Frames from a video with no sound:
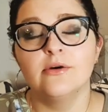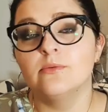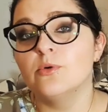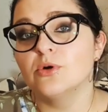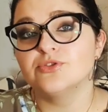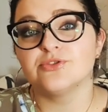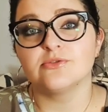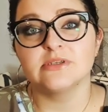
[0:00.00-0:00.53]

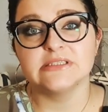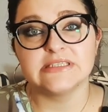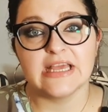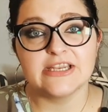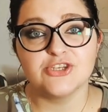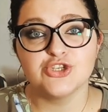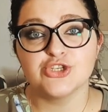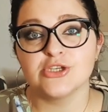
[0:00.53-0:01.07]
water
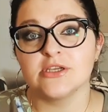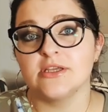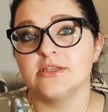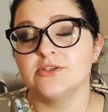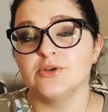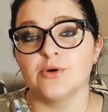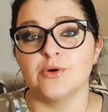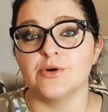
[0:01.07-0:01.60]

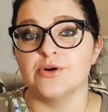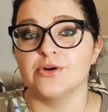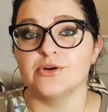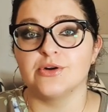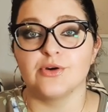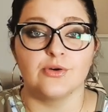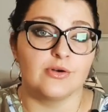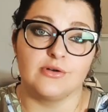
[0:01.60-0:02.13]
retention
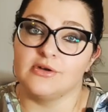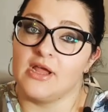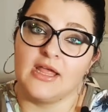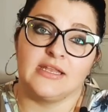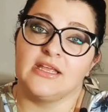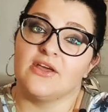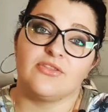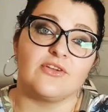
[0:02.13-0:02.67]
or, or
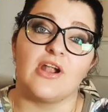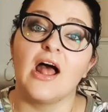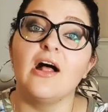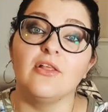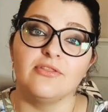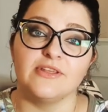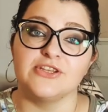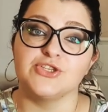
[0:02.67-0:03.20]
any other
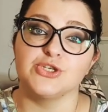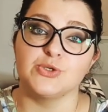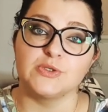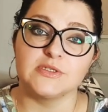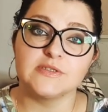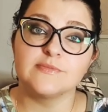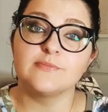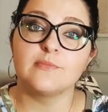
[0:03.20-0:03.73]
health
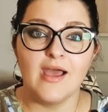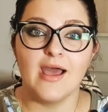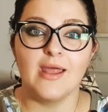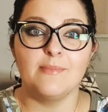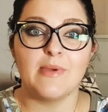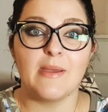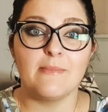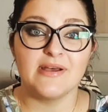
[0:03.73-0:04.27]
issues.
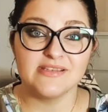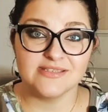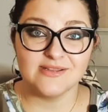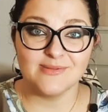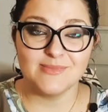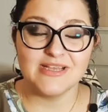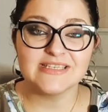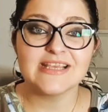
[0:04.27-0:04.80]
And my
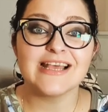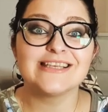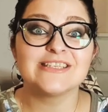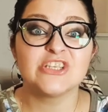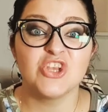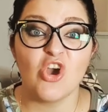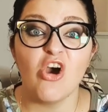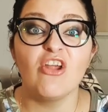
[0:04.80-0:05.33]
muscle mass has
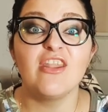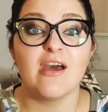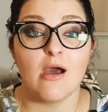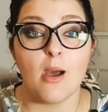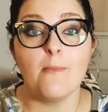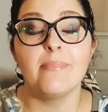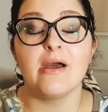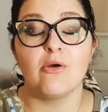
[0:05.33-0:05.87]
gone
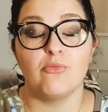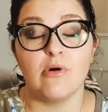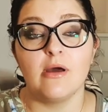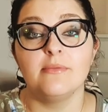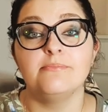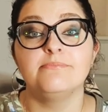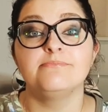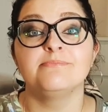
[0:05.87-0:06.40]
up by
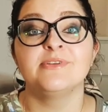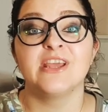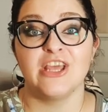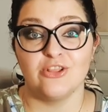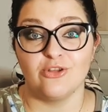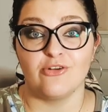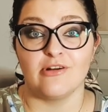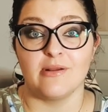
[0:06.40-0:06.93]
one
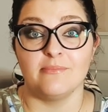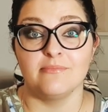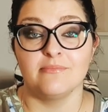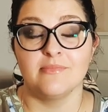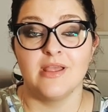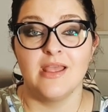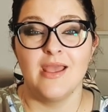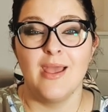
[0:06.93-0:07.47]
kilogram.
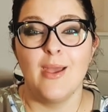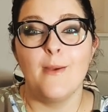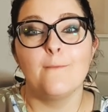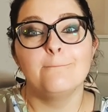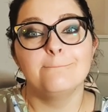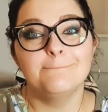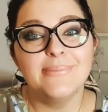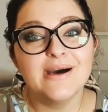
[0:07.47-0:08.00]

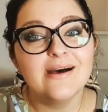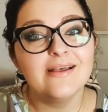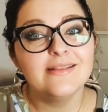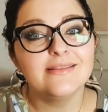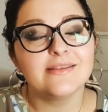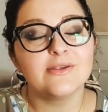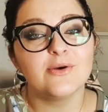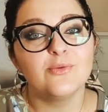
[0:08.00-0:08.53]

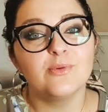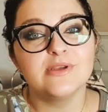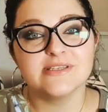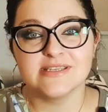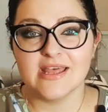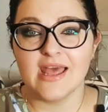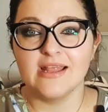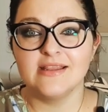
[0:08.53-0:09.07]
But
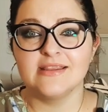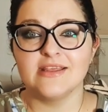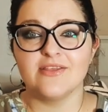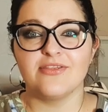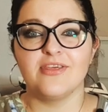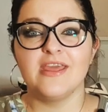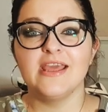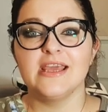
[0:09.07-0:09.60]
with that, the
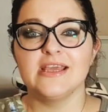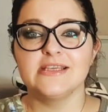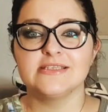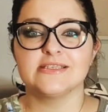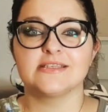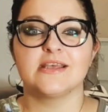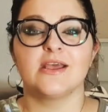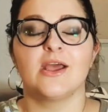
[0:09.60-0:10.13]
thing
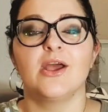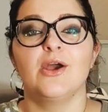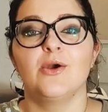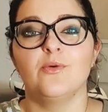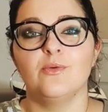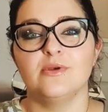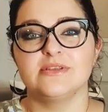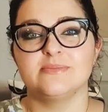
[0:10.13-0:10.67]
is,
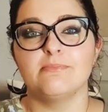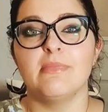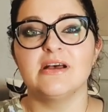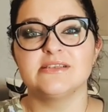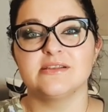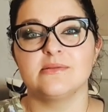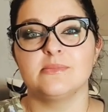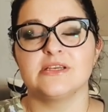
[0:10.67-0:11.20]
with
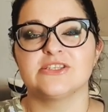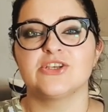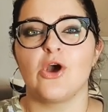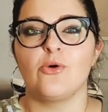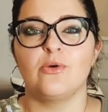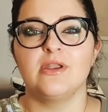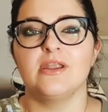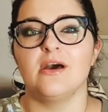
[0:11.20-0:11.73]
muscle mass
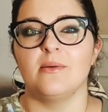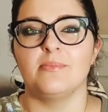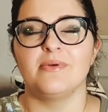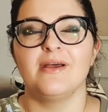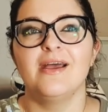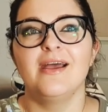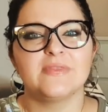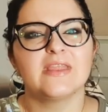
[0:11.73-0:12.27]
going up,
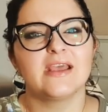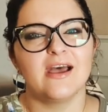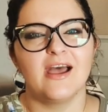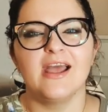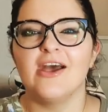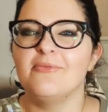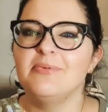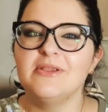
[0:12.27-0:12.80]

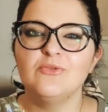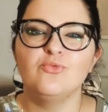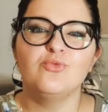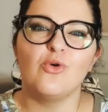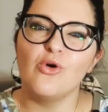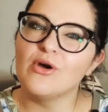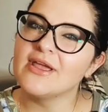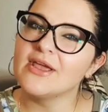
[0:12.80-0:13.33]
I have been
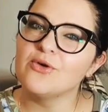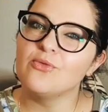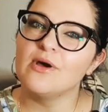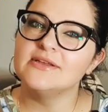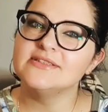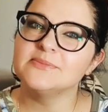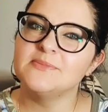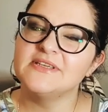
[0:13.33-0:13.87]
walking
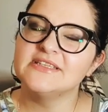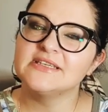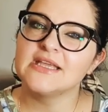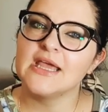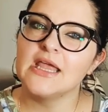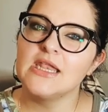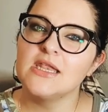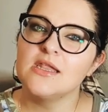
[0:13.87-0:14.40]
quite a bit
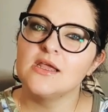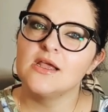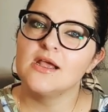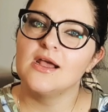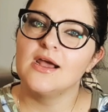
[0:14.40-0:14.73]
again,